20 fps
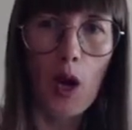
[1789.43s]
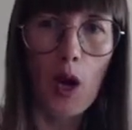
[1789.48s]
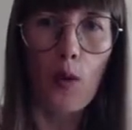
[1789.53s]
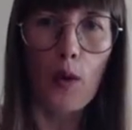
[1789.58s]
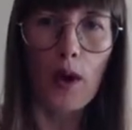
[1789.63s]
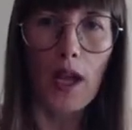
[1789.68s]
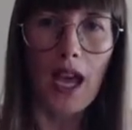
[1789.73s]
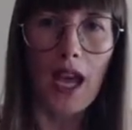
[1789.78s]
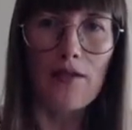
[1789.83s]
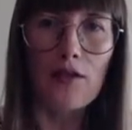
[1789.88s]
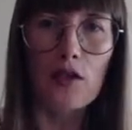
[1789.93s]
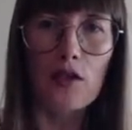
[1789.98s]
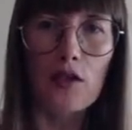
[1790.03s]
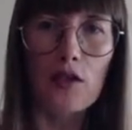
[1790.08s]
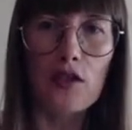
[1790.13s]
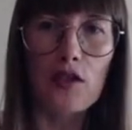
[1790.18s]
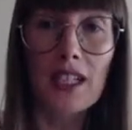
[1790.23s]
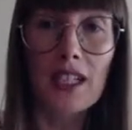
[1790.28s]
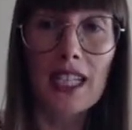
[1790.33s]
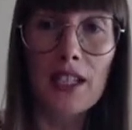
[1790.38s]
We have to
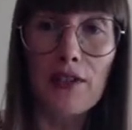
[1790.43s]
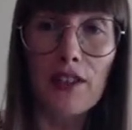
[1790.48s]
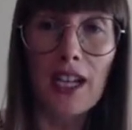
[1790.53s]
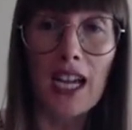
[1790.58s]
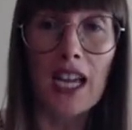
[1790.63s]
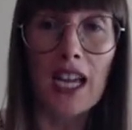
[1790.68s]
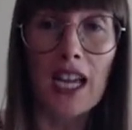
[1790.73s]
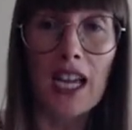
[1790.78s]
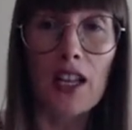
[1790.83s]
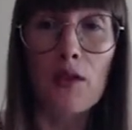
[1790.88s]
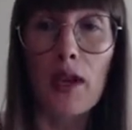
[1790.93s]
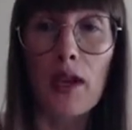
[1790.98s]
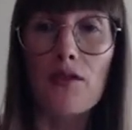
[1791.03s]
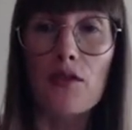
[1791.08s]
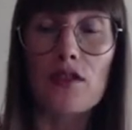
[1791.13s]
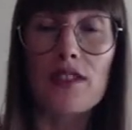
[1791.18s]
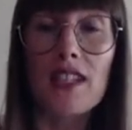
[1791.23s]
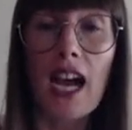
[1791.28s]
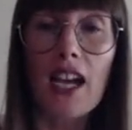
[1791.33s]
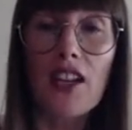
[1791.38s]
deliver and we have to
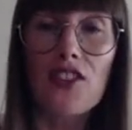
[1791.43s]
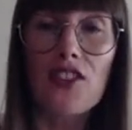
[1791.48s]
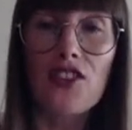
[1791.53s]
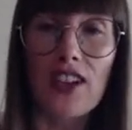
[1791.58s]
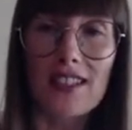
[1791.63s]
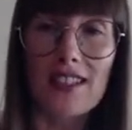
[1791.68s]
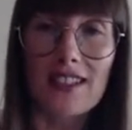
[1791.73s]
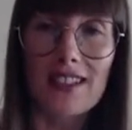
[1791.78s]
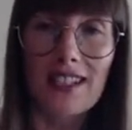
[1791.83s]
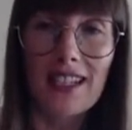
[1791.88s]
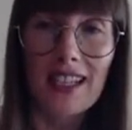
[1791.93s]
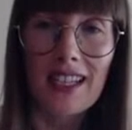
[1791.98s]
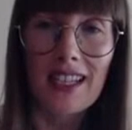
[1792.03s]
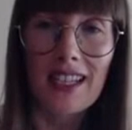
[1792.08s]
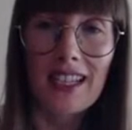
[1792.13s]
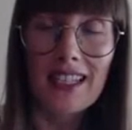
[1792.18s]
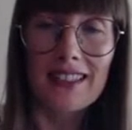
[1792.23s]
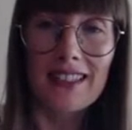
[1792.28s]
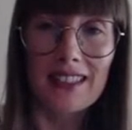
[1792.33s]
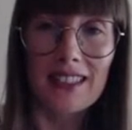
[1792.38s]
digest
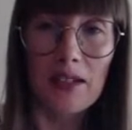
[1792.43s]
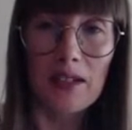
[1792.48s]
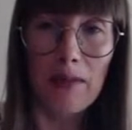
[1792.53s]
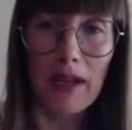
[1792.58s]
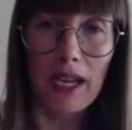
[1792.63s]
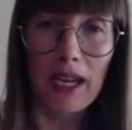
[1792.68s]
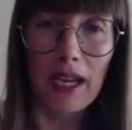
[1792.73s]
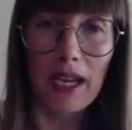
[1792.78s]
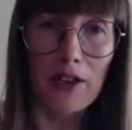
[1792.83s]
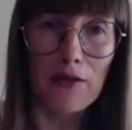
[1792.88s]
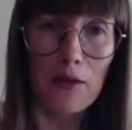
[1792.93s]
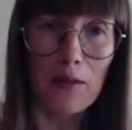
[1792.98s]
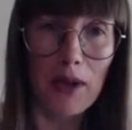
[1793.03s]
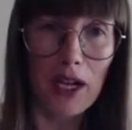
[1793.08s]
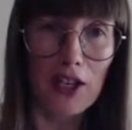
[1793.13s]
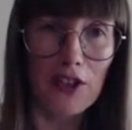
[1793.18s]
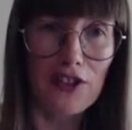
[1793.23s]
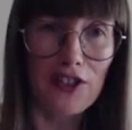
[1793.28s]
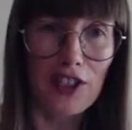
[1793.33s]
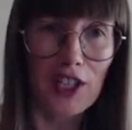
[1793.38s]
the main
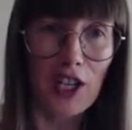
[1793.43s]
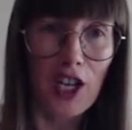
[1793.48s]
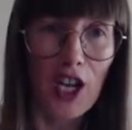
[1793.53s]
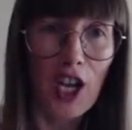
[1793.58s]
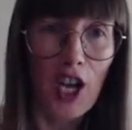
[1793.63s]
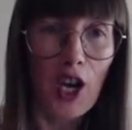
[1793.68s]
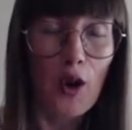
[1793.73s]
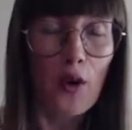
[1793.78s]
information.